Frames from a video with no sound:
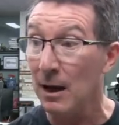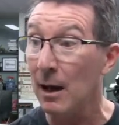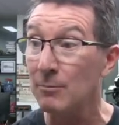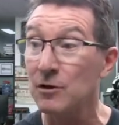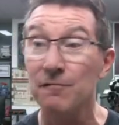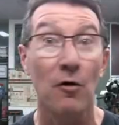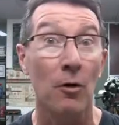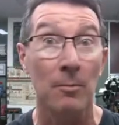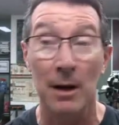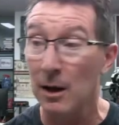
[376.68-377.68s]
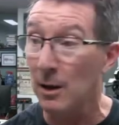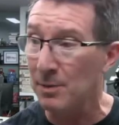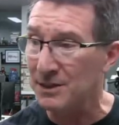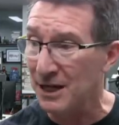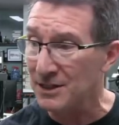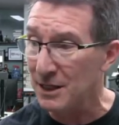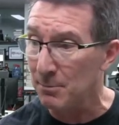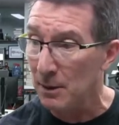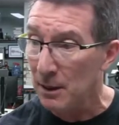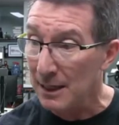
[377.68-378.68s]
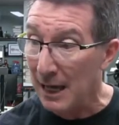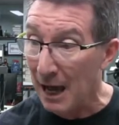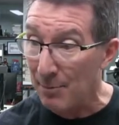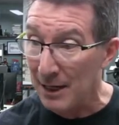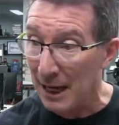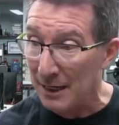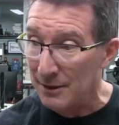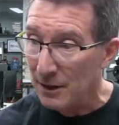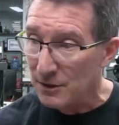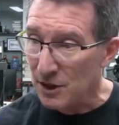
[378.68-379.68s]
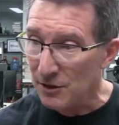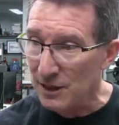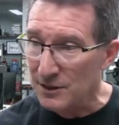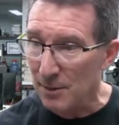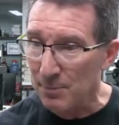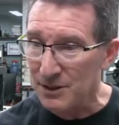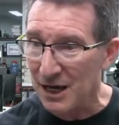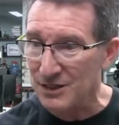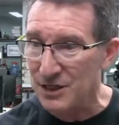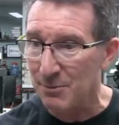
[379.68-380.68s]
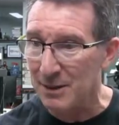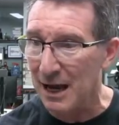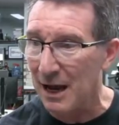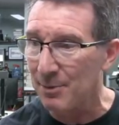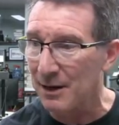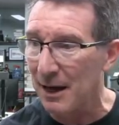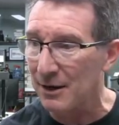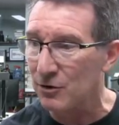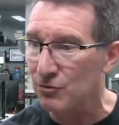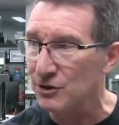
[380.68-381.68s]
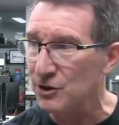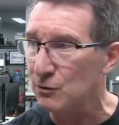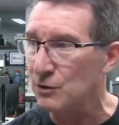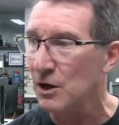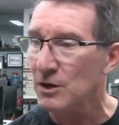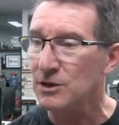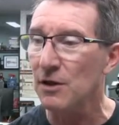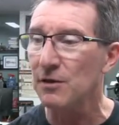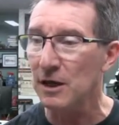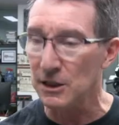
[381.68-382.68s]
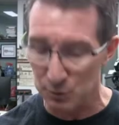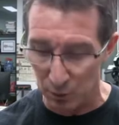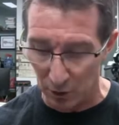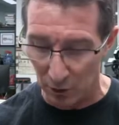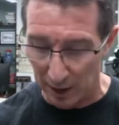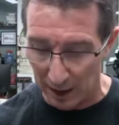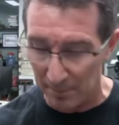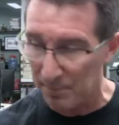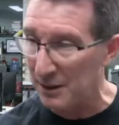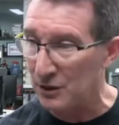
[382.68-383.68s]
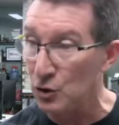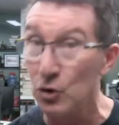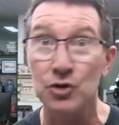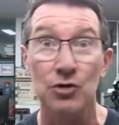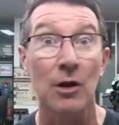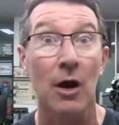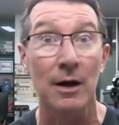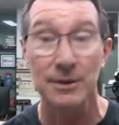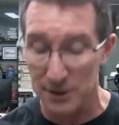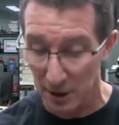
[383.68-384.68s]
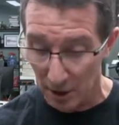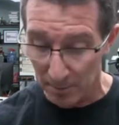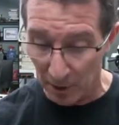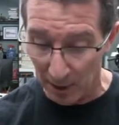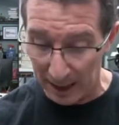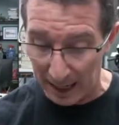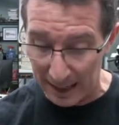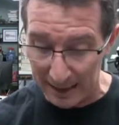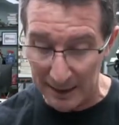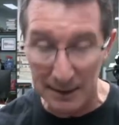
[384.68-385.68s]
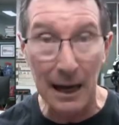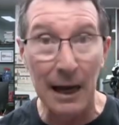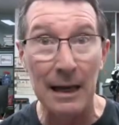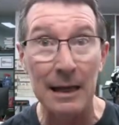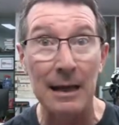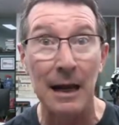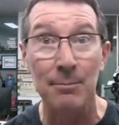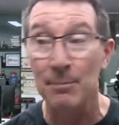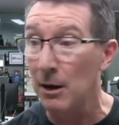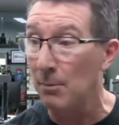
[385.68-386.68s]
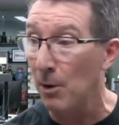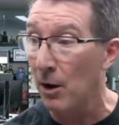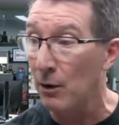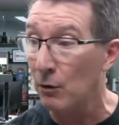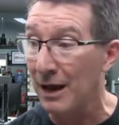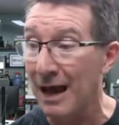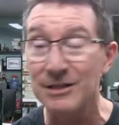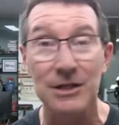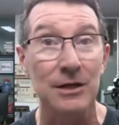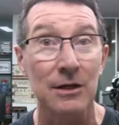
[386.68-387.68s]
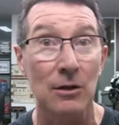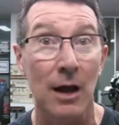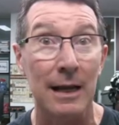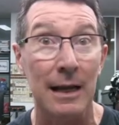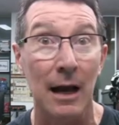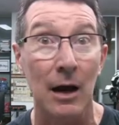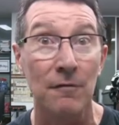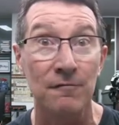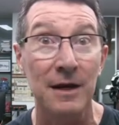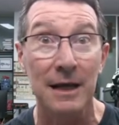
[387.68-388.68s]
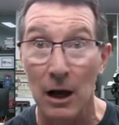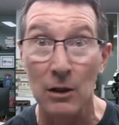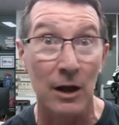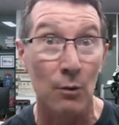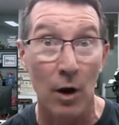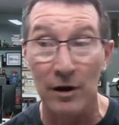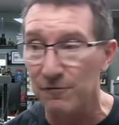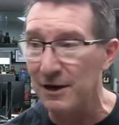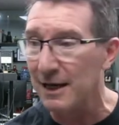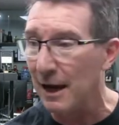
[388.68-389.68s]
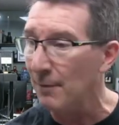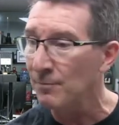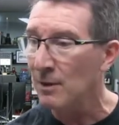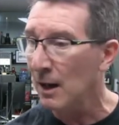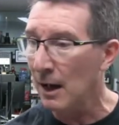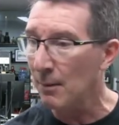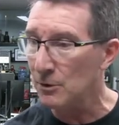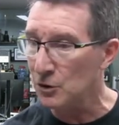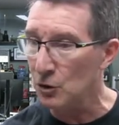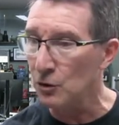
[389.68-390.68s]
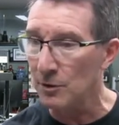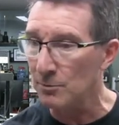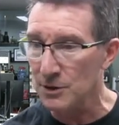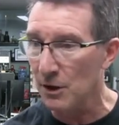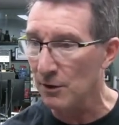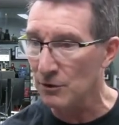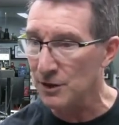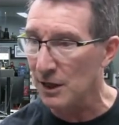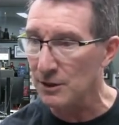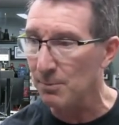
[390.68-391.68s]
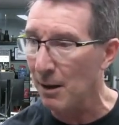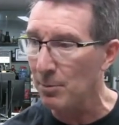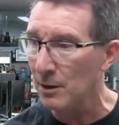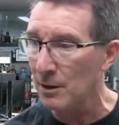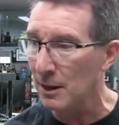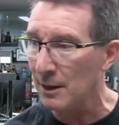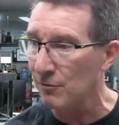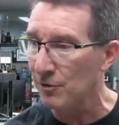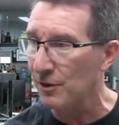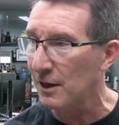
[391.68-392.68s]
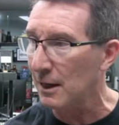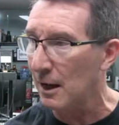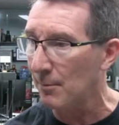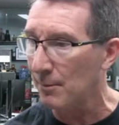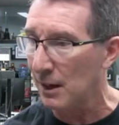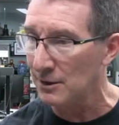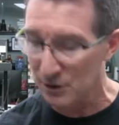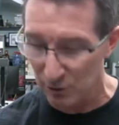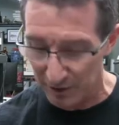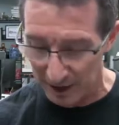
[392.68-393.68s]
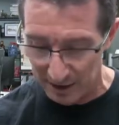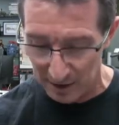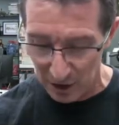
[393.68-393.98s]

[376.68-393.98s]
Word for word: um, to form uh, potassium carbonate. So these are potassium carbonate crystals. So these will um, be neutralized by adding a, um, a mild acid like uh, vinegar, like white vinegar, um, to them. So they'll start to bubble and everything um, until they're